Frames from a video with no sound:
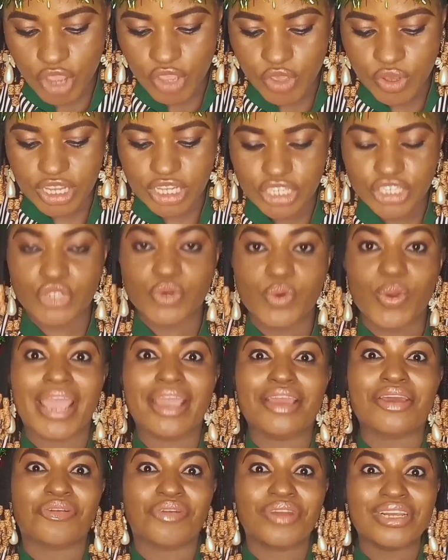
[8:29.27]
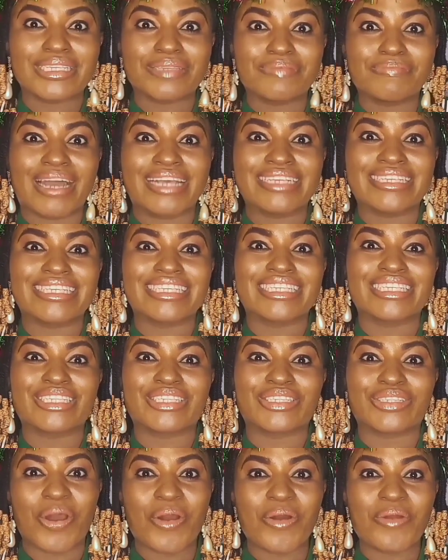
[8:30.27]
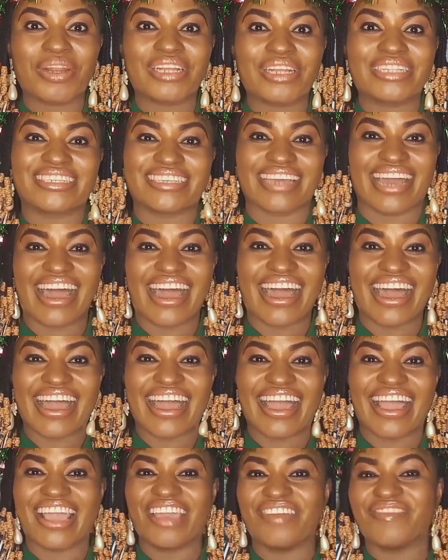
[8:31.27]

you can do a Christmas story time.